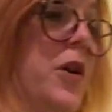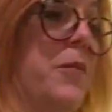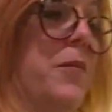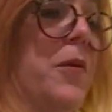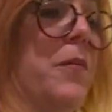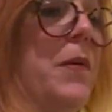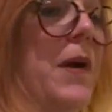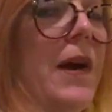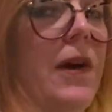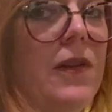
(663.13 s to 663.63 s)

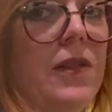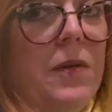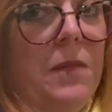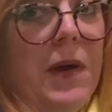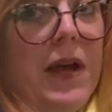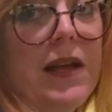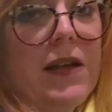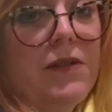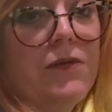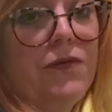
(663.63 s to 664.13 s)
prepare the
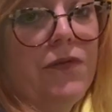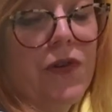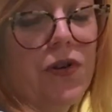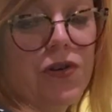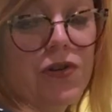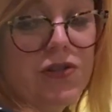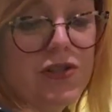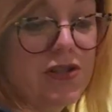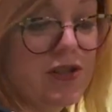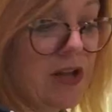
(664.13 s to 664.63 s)
pan
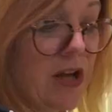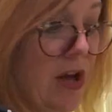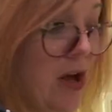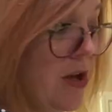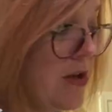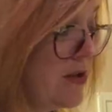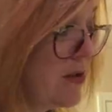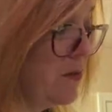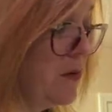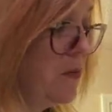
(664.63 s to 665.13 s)
first.
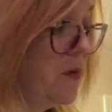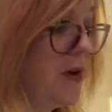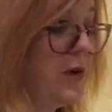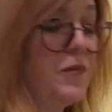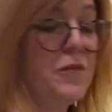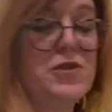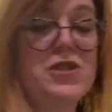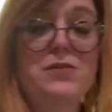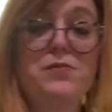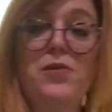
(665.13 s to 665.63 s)
So we
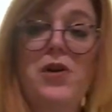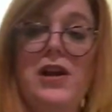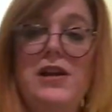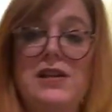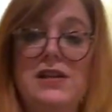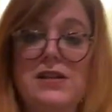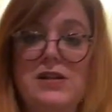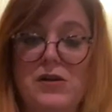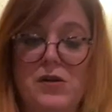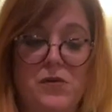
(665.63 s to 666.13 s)
wanna spray
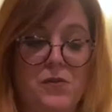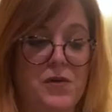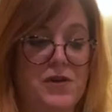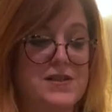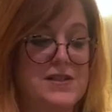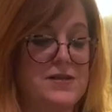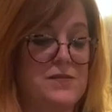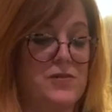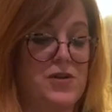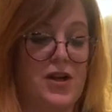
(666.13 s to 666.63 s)
it with
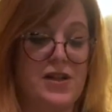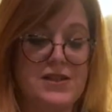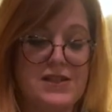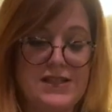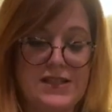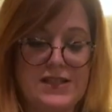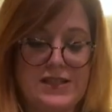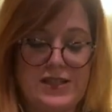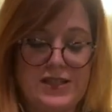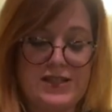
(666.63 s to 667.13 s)
some
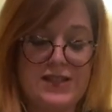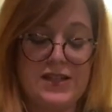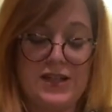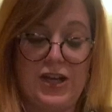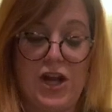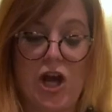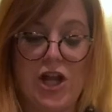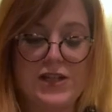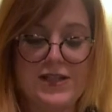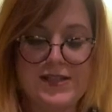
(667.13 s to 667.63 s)
non-stick
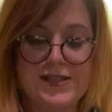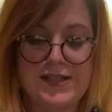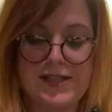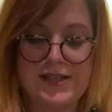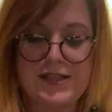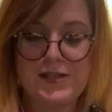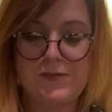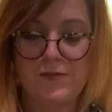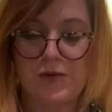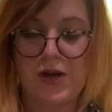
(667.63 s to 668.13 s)

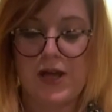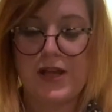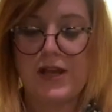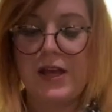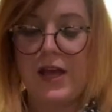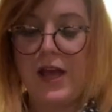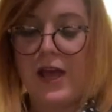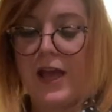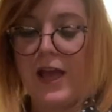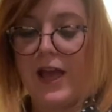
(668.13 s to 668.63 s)
spray.
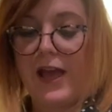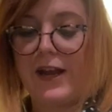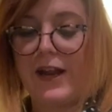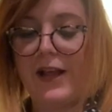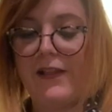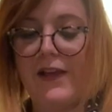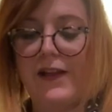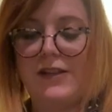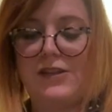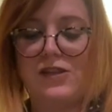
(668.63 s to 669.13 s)
And I
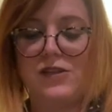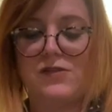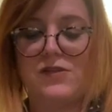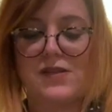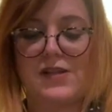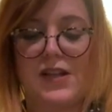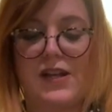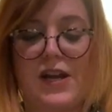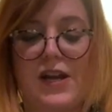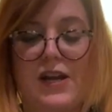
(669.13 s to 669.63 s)
like to use
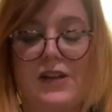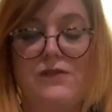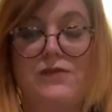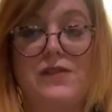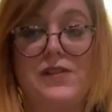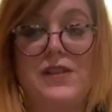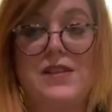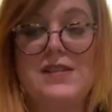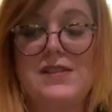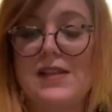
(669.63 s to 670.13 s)
the kind
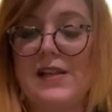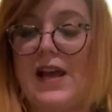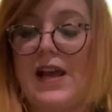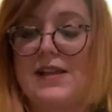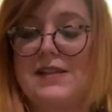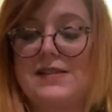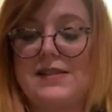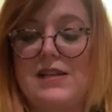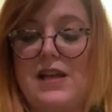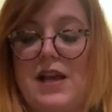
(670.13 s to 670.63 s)
for this that
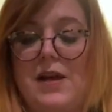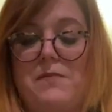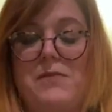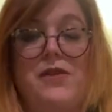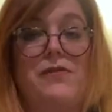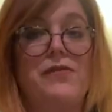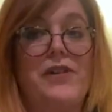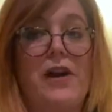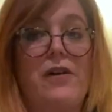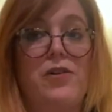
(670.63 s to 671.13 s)
has
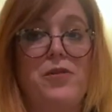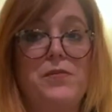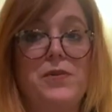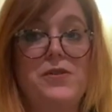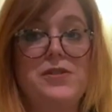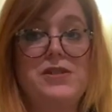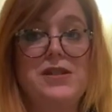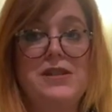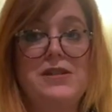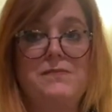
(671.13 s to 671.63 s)
the flour
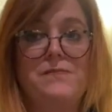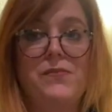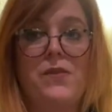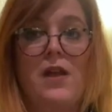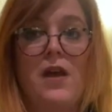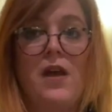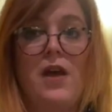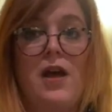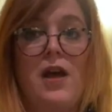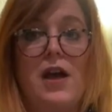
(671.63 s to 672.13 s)
built in.
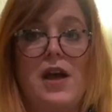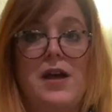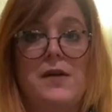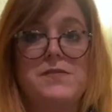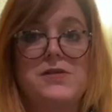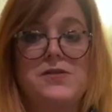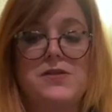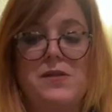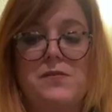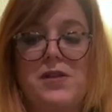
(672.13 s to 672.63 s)

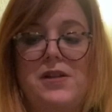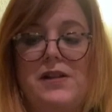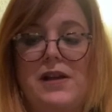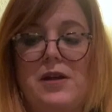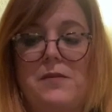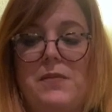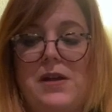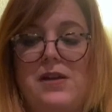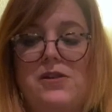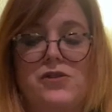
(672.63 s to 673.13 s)
So something like
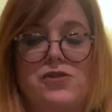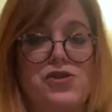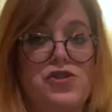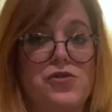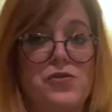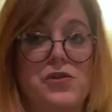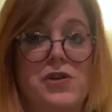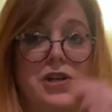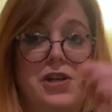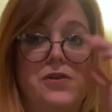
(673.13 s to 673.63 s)
a Baker's
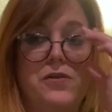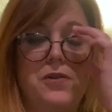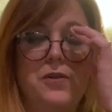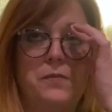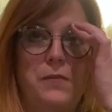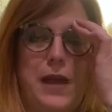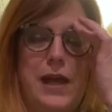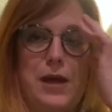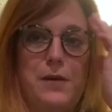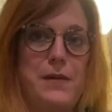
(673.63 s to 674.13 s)
Joy, or
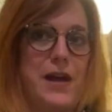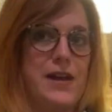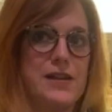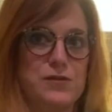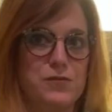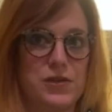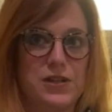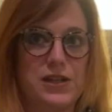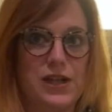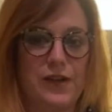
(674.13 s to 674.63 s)
Pam has
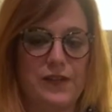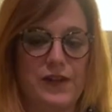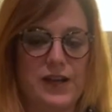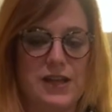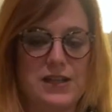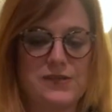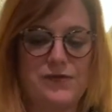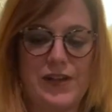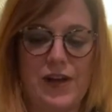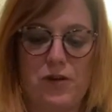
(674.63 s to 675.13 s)
one now that
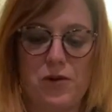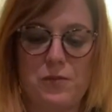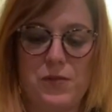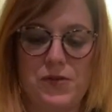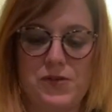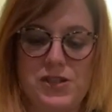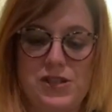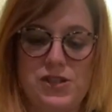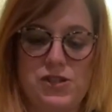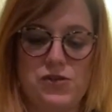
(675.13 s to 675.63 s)
has flour
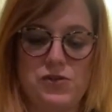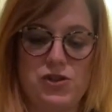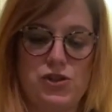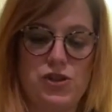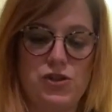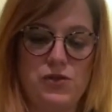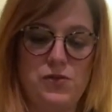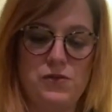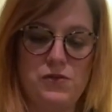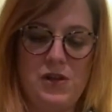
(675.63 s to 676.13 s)
built into it
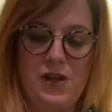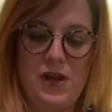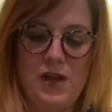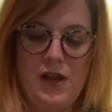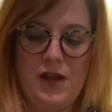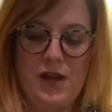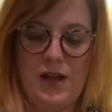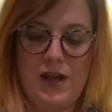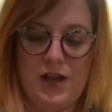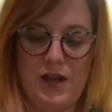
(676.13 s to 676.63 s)
too.
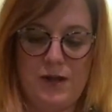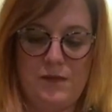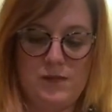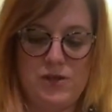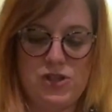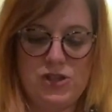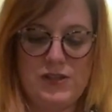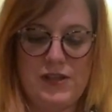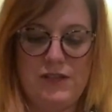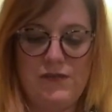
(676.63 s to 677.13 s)

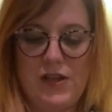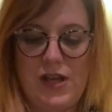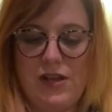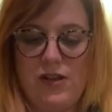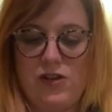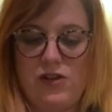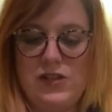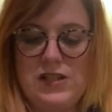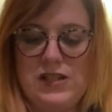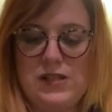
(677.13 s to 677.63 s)
Just give that
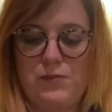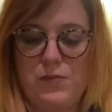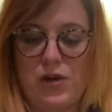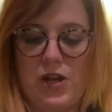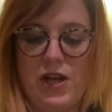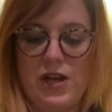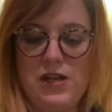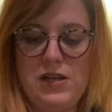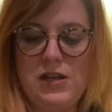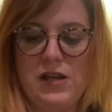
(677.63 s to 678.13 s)
a good
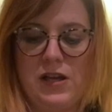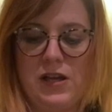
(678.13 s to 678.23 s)
spray.